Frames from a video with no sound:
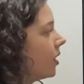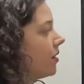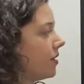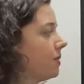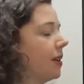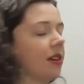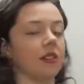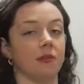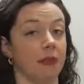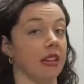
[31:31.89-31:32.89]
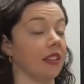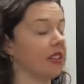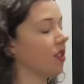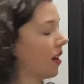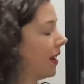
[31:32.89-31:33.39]
what are the speakers
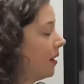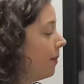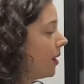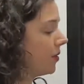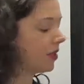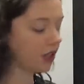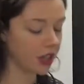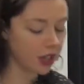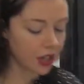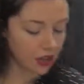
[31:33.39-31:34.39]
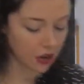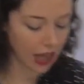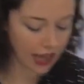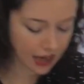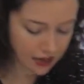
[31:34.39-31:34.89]
mainly talking about?
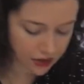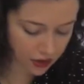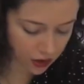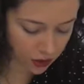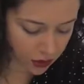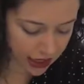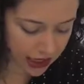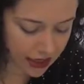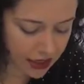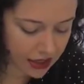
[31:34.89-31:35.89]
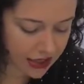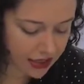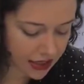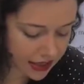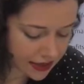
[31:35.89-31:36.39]
Okay, so in the listening